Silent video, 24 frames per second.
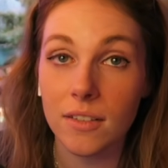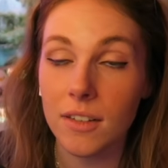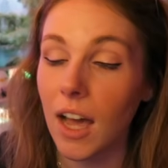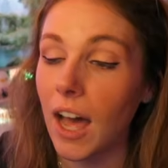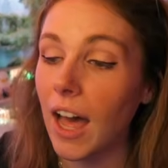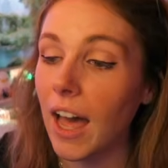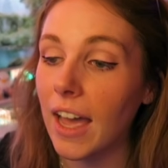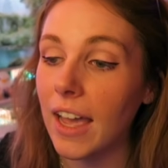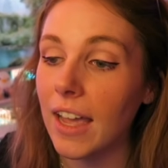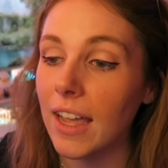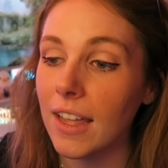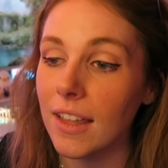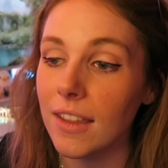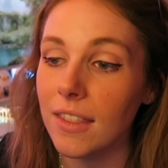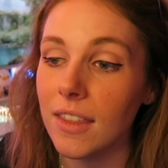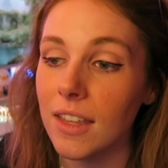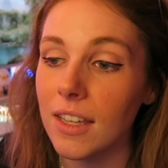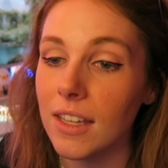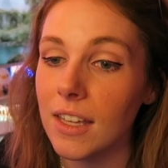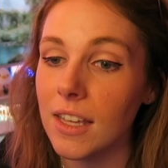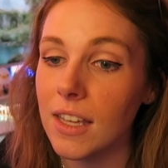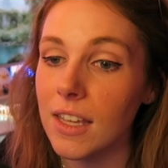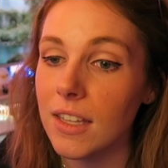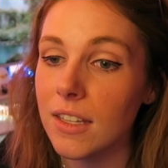I
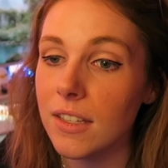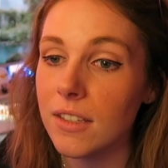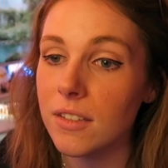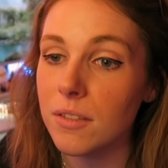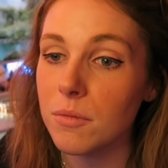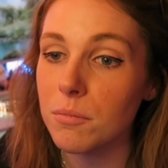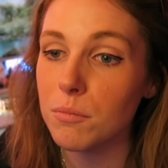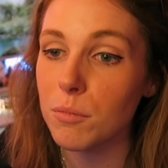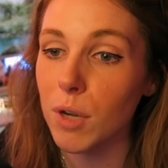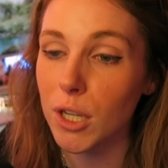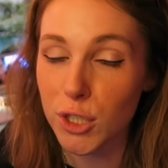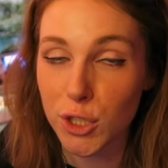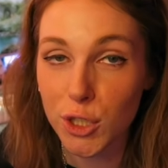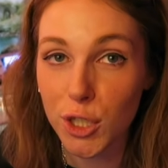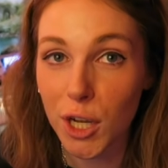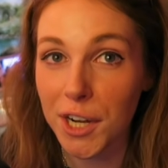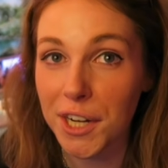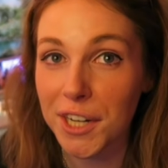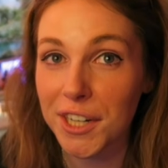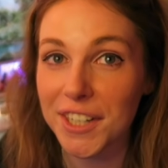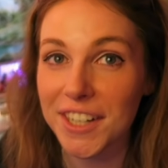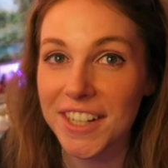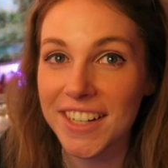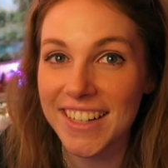think he's much
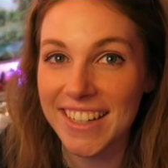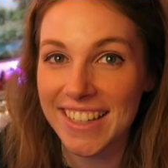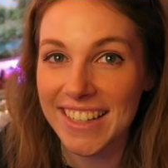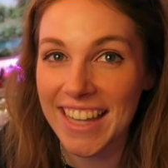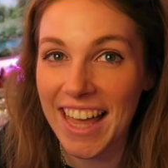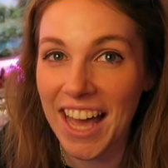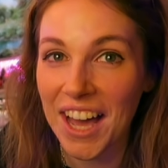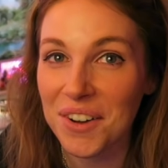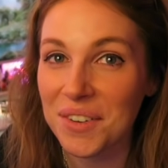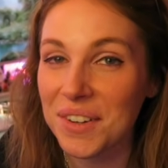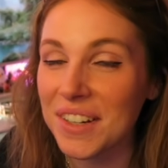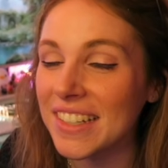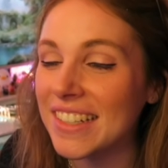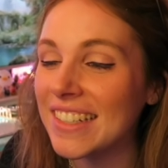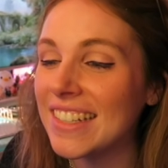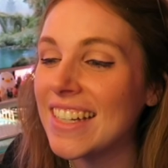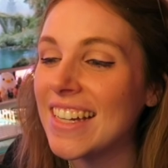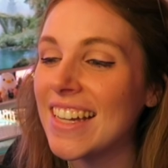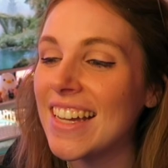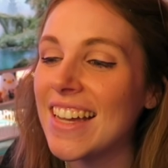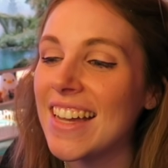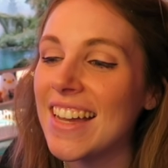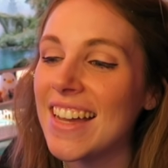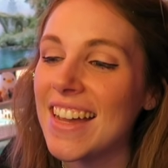younger in that one,
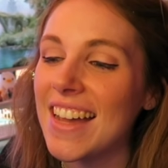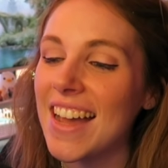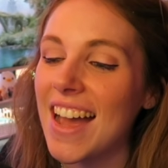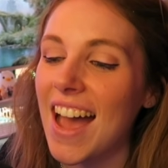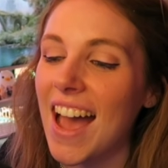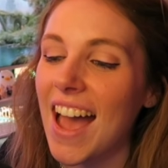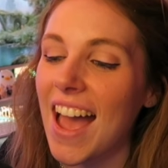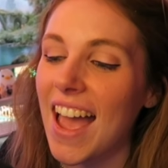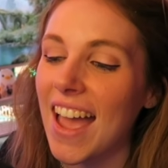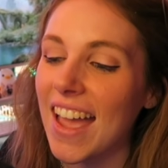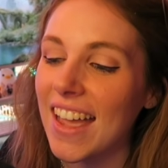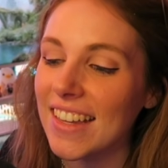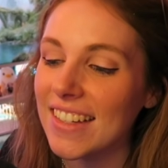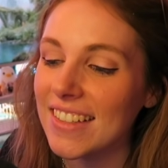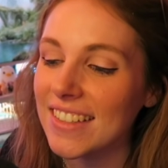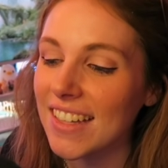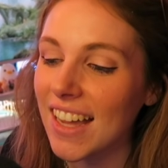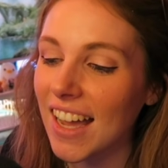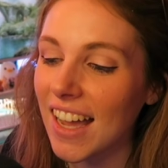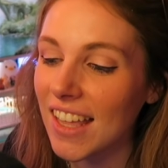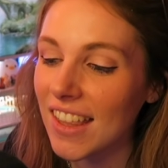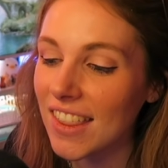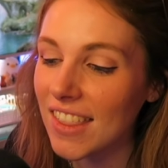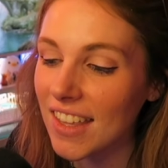and
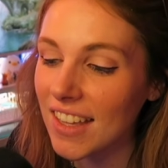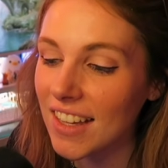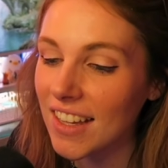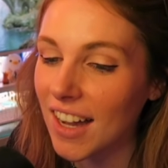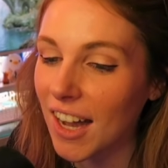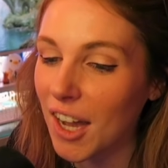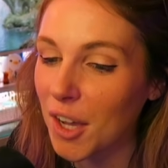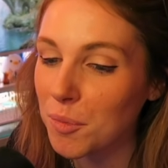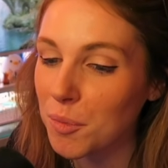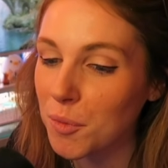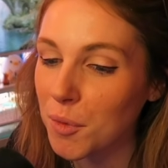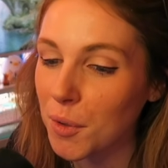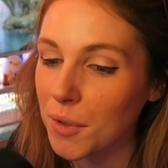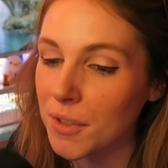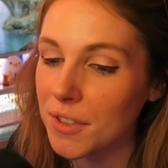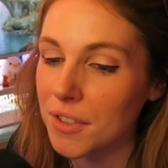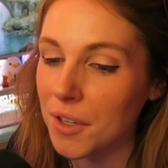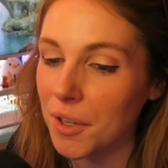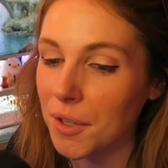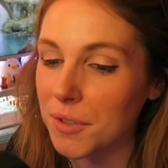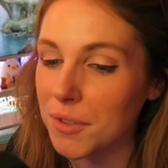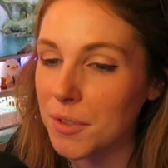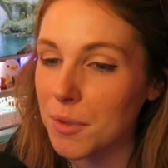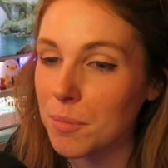I think I'm going
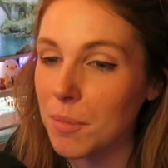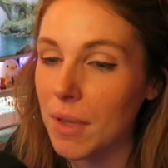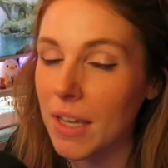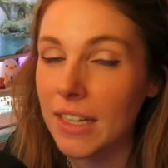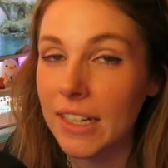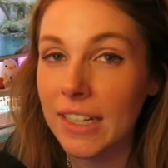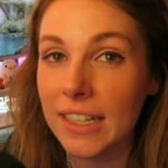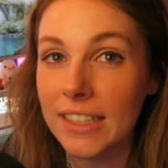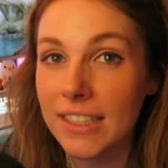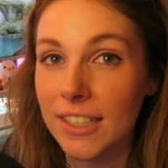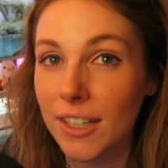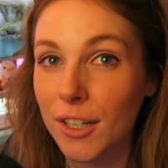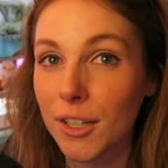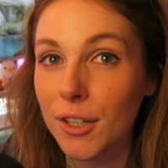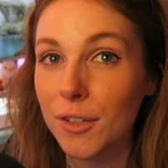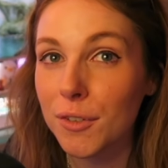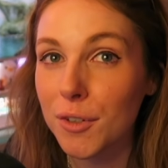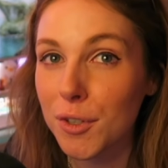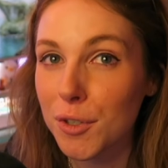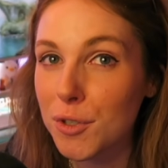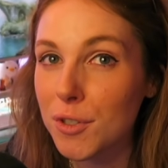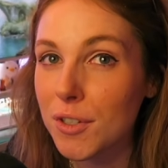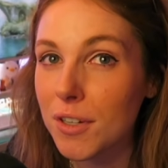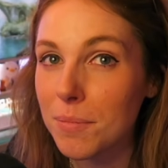to also make a younger
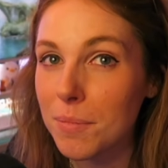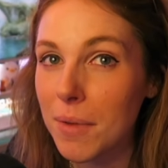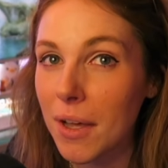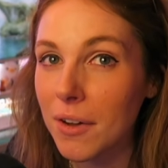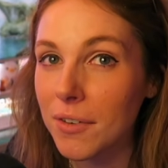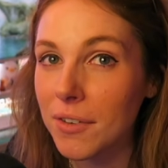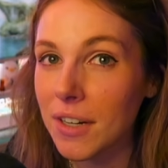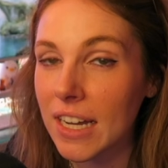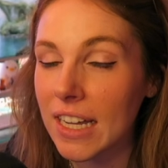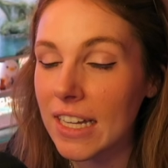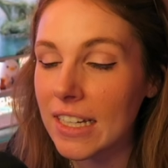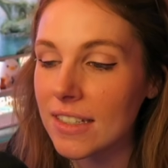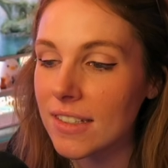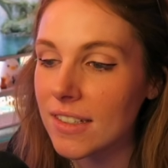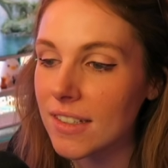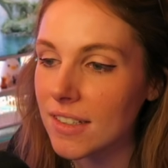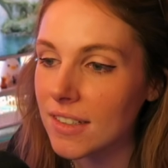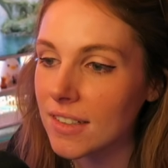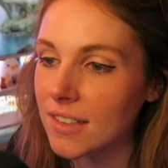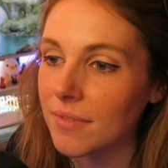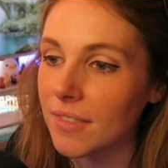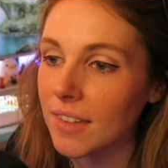version of Belrand.